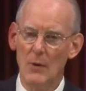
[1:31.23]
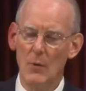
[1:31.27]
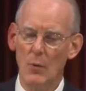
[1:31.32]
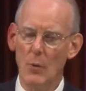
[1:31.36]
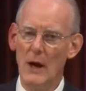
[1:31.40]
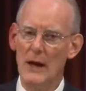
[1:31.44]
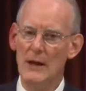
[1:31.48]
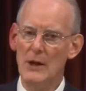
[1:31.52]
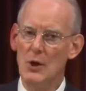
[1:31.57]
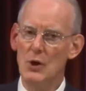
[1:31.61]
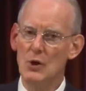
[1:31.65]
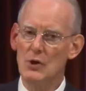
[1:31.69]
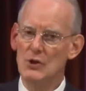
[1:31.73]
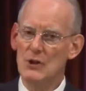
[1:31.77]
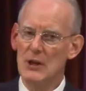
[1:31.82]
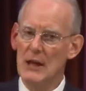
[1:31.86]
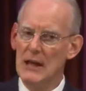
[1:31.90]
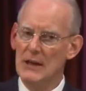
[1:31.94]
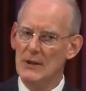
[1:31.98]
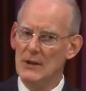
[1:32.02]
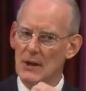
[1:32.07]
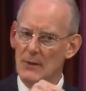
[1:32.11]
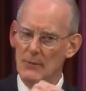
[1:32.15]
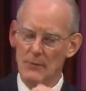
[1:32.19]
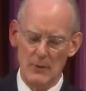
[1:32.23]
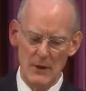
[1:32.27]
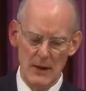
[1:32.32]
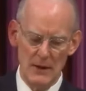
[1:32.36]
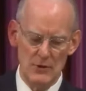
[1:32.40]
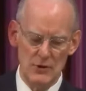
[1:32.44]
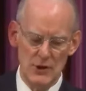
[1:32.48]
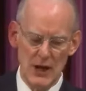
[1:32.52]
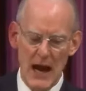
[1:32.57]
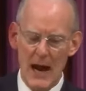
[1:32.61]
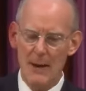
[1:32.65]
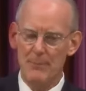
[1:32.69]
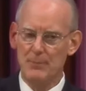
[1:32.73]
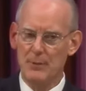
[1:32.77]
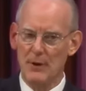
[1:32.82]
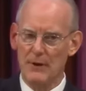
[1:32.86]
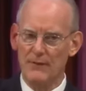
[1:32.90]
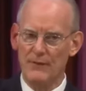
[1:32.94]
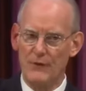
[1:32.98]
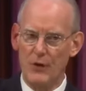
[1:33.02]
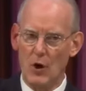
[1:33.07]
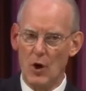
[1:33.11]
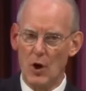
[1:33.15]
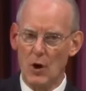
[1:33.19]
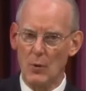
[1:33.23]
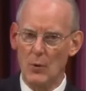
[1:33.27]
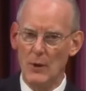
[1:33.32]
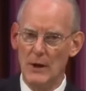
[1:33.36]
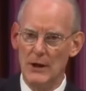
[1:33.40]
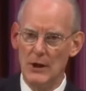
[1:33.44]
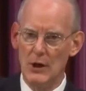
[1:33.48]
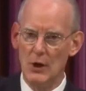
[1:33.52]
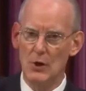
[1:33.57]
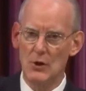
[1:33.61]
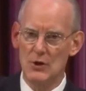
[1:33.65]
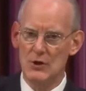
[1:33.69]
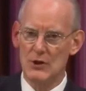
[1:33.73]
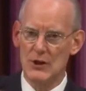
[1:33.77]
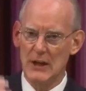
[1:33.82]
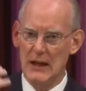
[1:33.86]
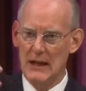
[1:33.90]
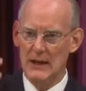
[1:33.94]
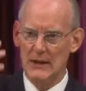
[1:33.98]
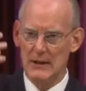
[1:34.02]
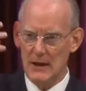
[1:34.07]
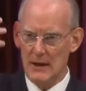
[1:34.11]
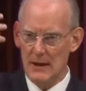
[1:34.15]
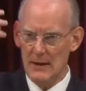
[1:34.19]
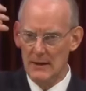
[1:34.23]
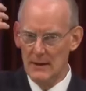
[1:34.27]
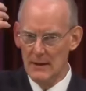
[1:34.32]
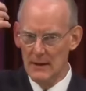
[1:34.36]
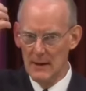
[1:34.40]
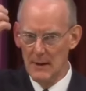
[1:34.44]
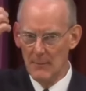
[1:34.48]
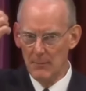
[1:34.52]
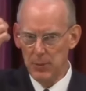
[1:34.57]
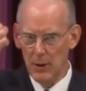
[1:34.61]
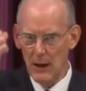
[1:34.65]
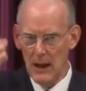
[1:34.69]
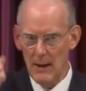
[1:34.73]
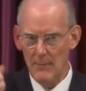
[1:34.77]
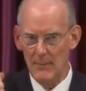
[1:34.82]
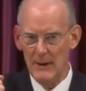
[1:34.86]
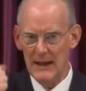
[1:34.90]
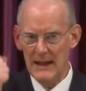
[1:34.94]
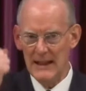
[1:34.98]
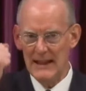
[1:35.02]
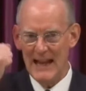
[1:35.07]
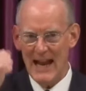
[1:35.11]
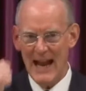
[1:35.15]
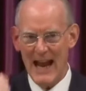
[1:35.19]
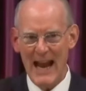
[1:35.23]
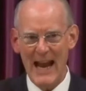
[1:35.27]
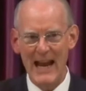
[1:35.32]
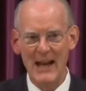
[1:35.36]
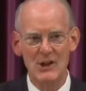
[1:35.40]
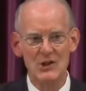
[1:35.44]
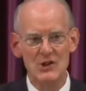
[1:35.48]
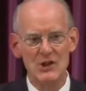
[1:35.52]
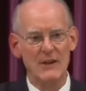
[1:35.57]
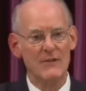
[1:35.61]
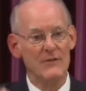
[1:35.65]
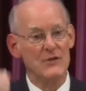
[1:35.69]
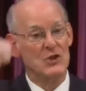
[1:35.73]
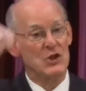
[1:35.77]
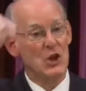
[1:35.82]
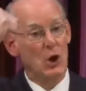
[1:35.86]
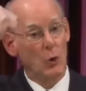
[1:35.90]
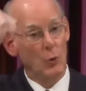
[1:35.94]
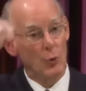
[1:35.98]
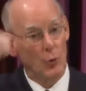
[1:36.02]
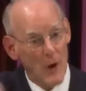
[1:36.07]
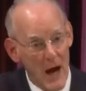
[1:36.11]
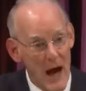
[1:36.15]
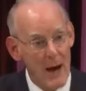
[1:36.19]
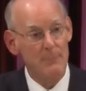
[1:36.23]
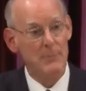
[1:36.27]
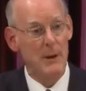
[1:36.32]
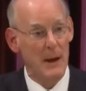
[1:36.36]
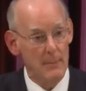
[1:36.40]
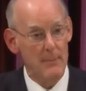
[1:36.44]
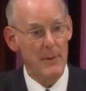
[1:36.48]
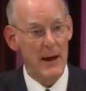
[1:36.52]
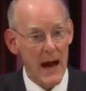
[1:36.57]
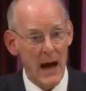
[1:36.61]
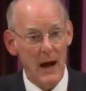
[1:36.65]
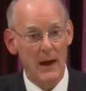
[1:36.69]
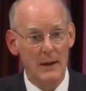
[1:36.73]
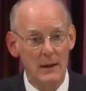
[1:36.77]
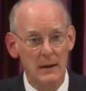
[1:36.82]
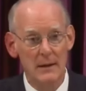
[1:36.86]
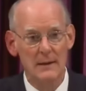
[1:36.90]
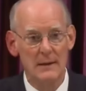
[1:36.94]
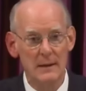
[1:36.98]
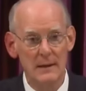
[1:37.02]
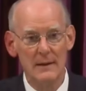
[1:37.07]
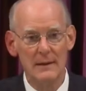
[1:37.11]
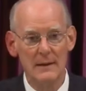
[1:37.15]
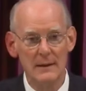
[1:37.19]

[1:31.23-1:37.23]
When you see the, in chapter 4, when you see the plummet in the hands of Zerubbabel,